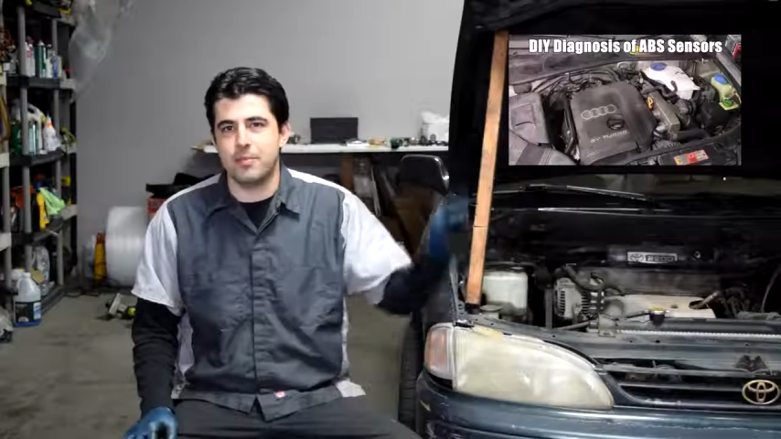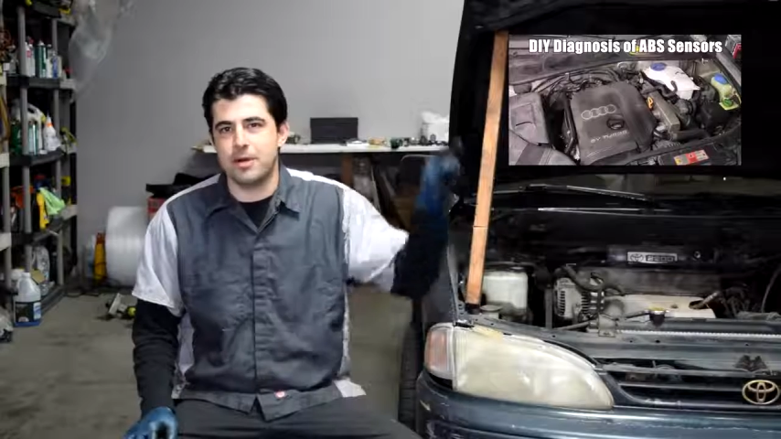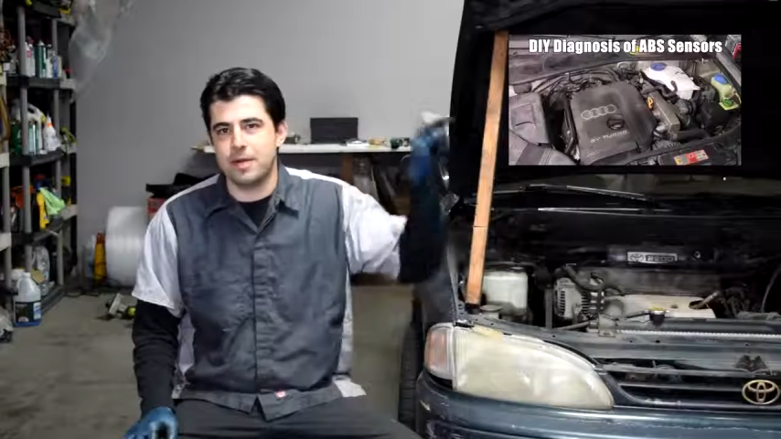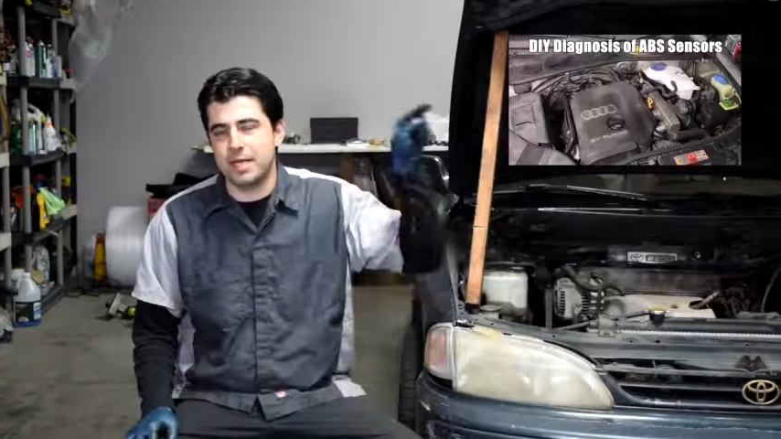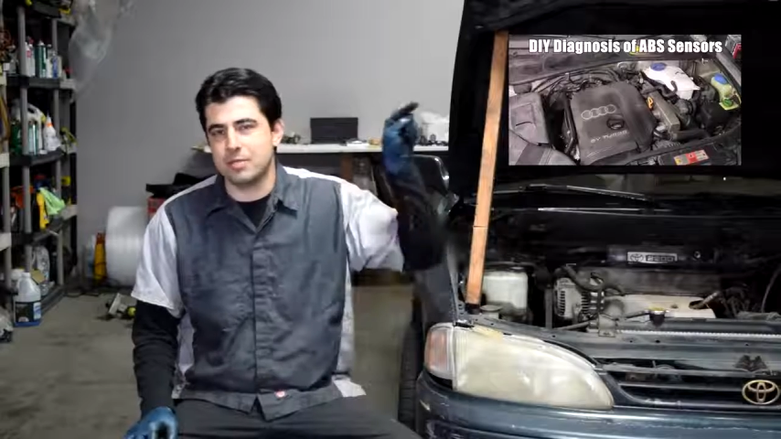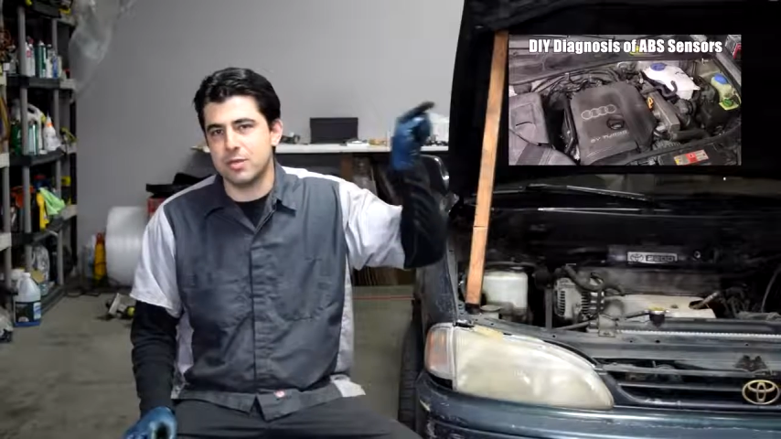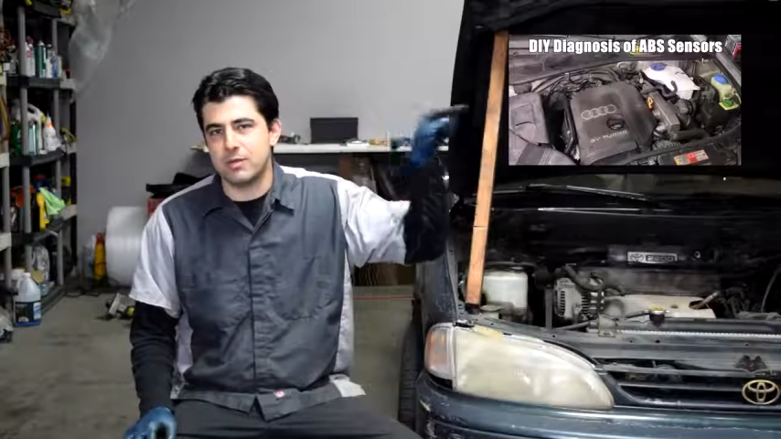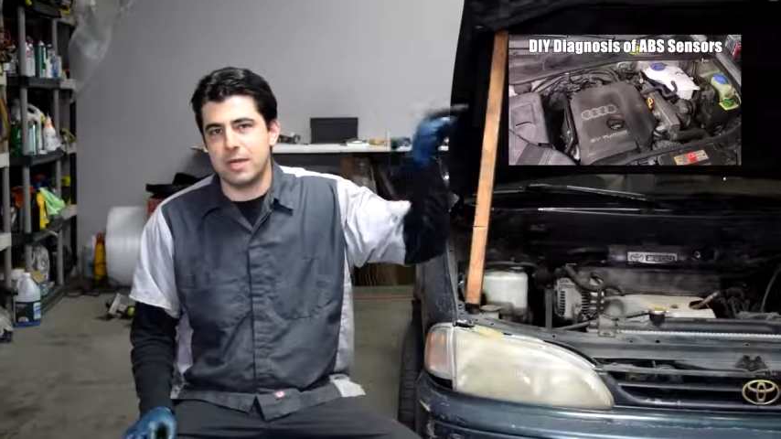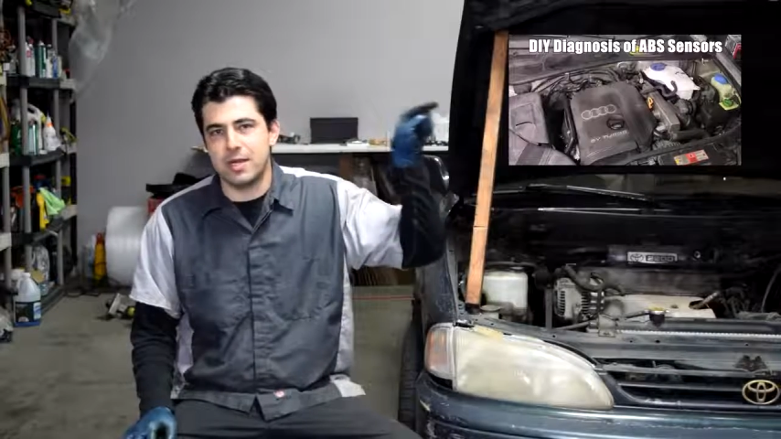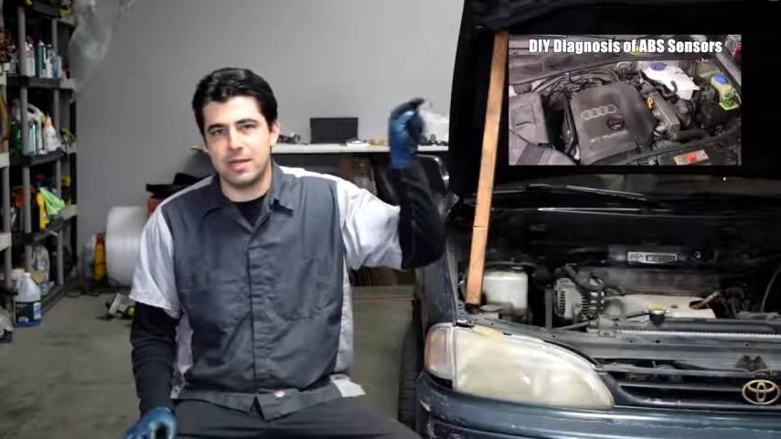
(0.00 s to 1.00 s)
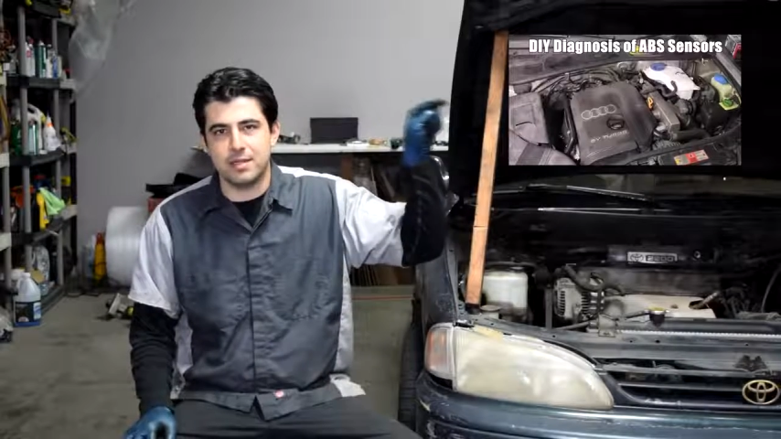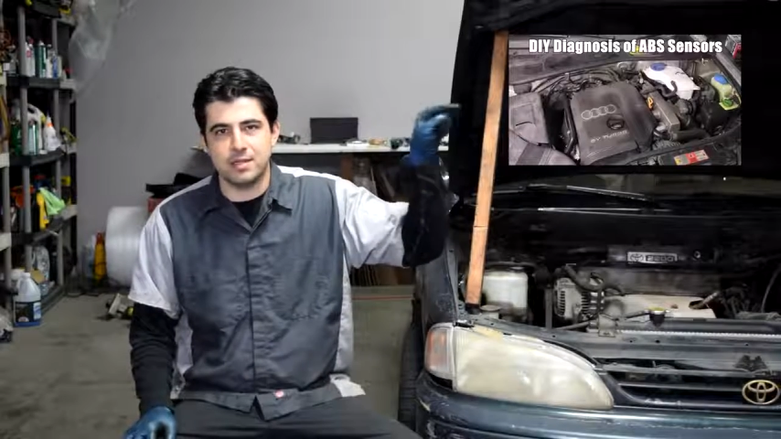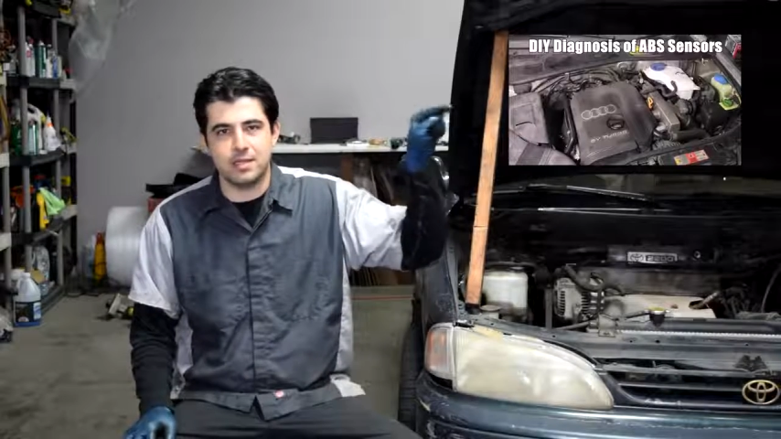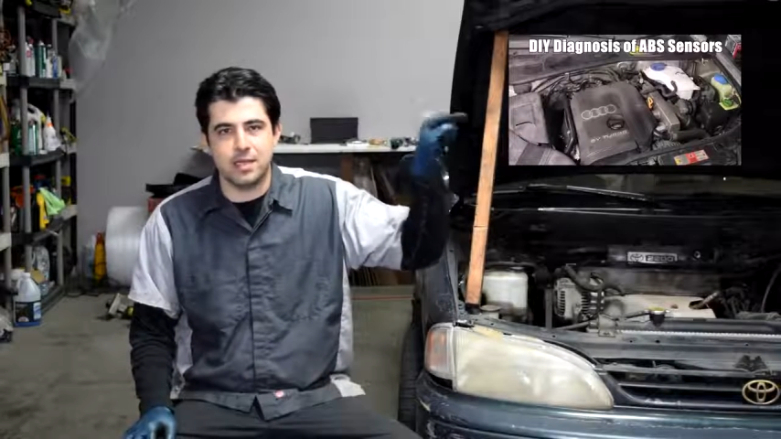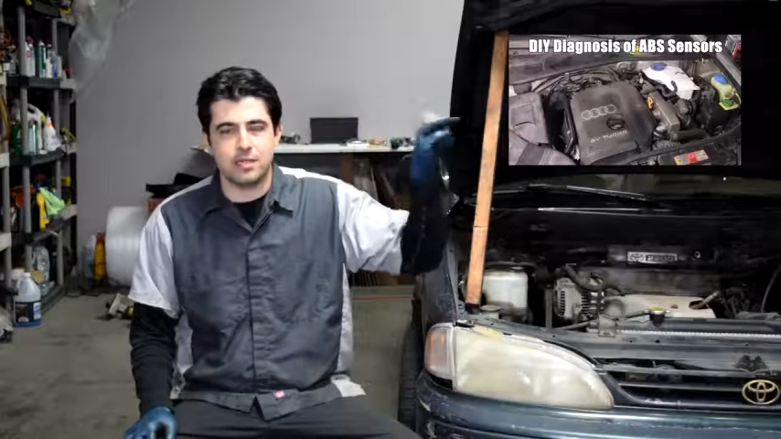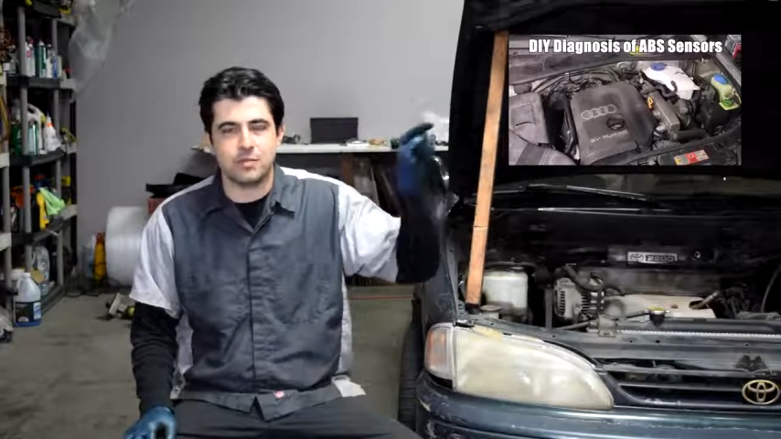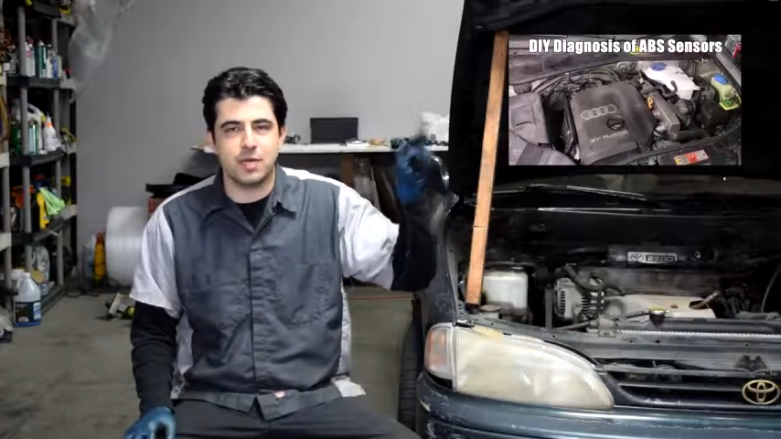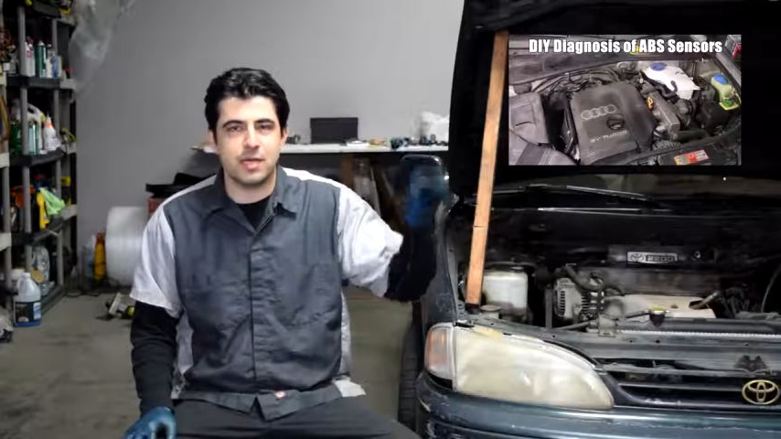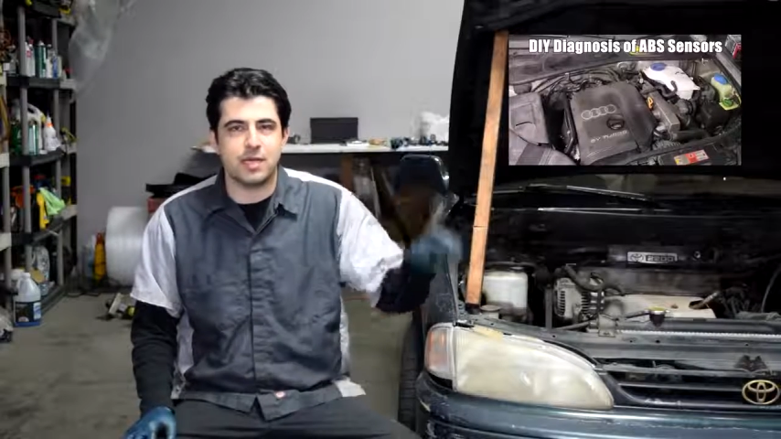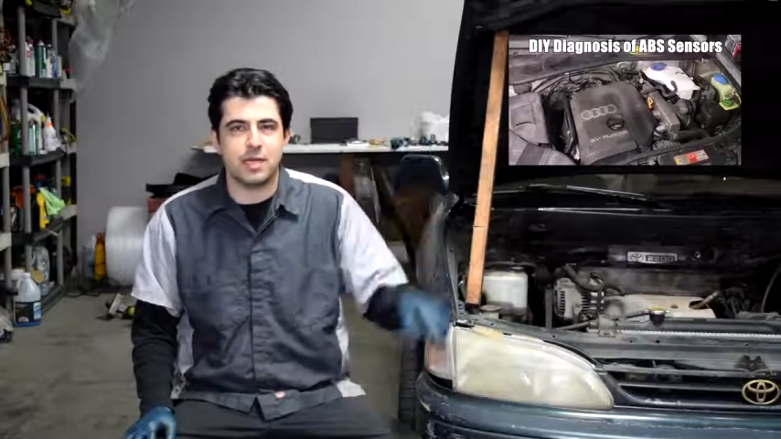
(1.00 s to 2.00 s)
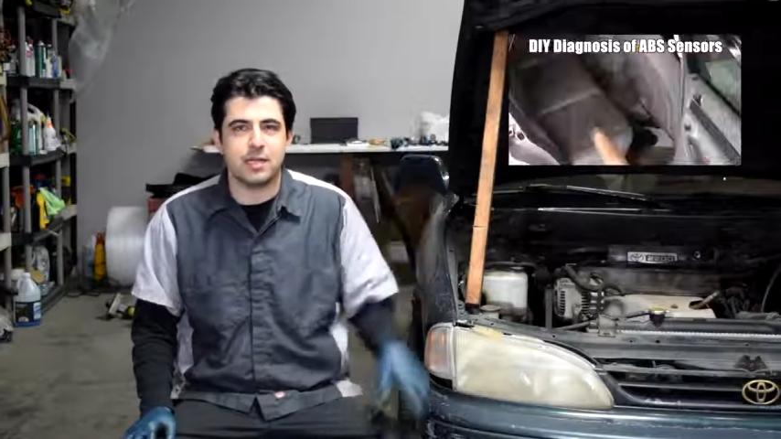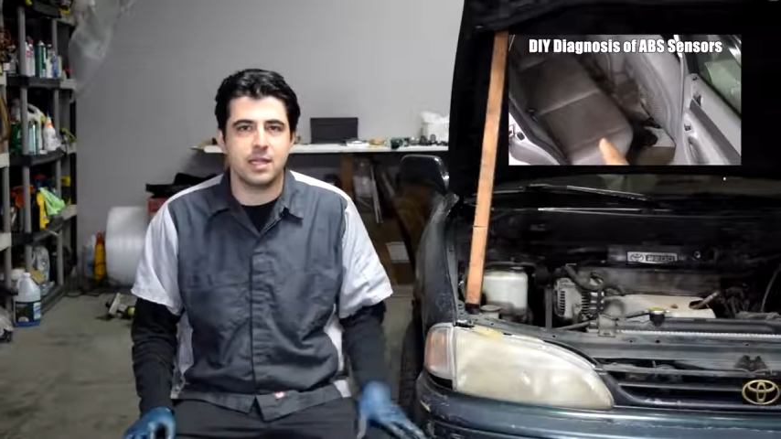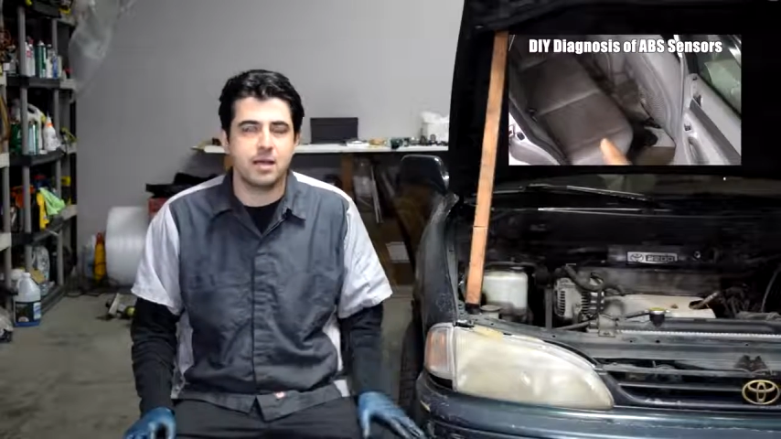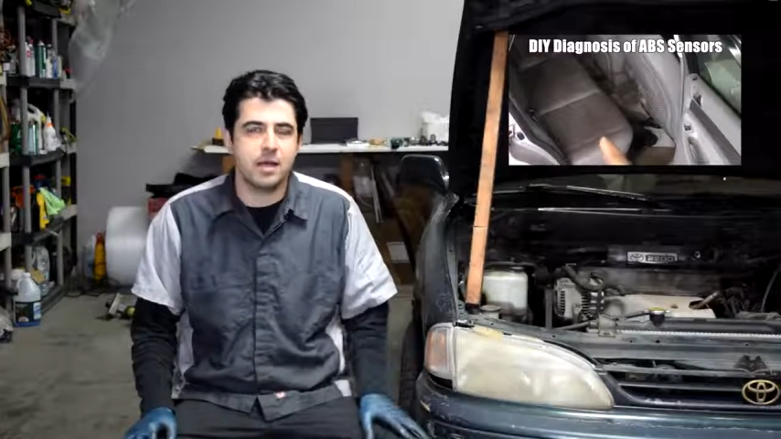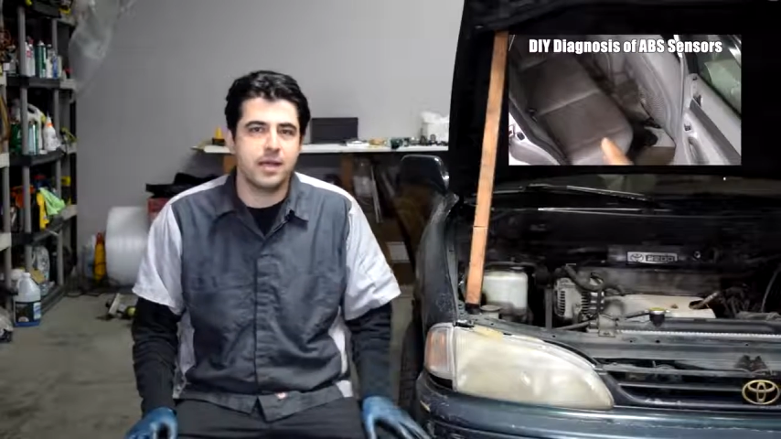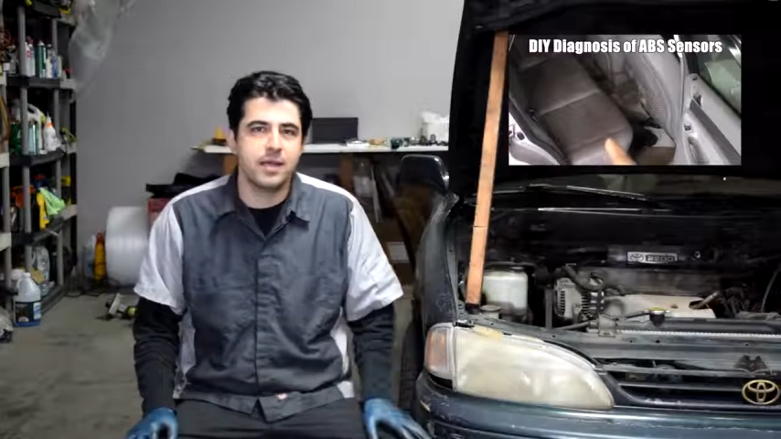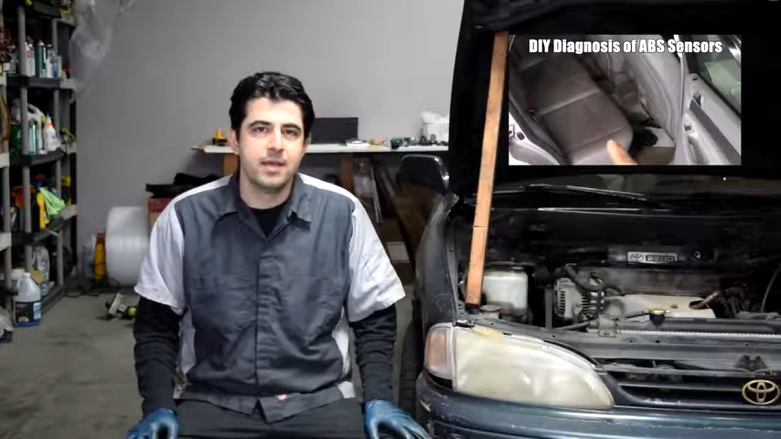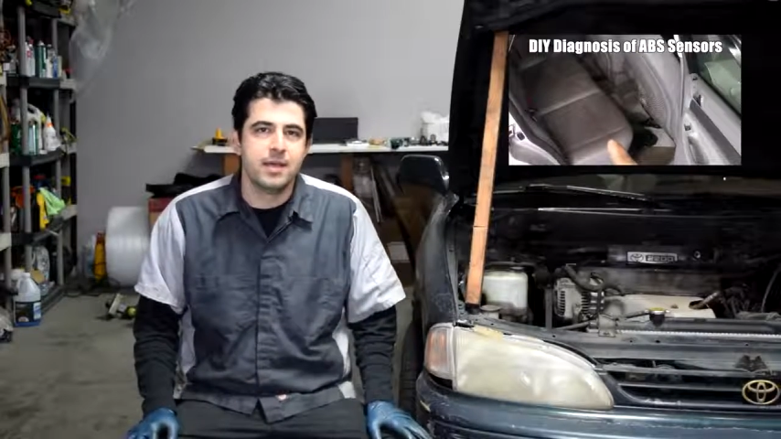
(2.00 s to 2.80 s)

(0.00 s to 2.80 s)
I'll put a link to it right here on this side of the screen that you can click on.